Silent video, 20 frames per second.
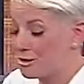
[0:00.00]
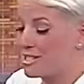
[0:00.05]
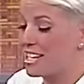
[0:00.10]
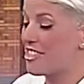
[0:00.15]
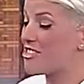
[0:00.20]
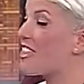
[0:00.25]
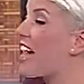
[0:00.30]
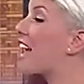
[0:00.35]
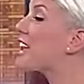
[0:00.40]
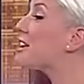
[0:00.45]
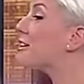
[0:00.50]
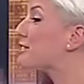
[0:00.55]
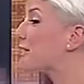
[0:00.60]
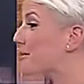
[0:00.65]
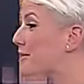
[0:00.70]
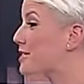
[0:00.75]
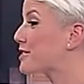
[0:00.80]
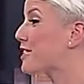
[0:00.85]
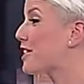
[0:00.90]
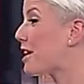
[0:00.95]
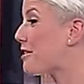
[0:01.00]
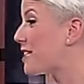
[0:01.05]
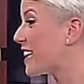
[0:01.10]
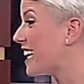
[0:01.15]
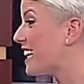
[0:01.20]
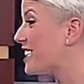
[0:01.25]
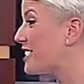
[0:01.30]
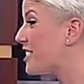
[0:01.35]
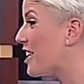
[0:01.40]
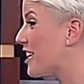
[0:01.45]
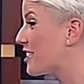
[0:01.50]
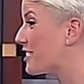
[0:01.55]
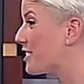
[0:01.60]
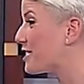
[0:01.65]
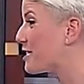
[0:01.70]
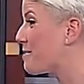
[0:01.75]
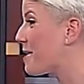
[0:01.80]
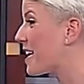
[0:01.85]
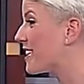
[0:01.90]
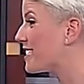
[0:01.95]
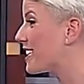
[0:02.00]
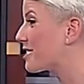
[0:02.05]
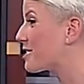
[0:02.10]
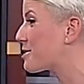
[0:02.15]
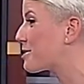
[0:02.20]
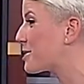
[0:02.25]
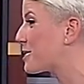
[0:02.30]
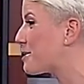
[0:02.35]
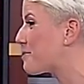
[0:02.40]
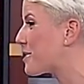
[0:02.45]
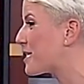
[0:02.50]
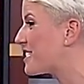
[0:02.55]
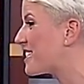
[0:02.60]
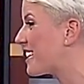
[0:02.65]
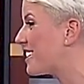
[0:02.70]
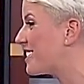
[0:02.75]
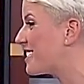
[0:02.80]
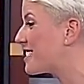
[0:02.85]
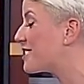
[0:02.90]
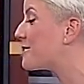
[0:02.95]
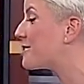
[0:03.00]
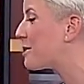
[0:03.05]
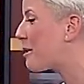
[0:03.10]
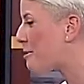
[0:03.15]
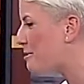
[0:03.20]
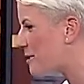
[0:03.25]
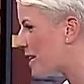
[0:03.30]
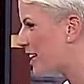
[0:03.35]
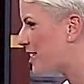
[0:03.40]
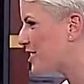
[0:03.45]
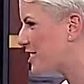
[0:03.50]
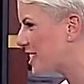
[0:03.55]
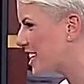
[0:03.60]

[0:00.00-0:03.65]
did. Thank you so much for coming in and talking to us about it, Dr. Schwartz. I appreciate it so much.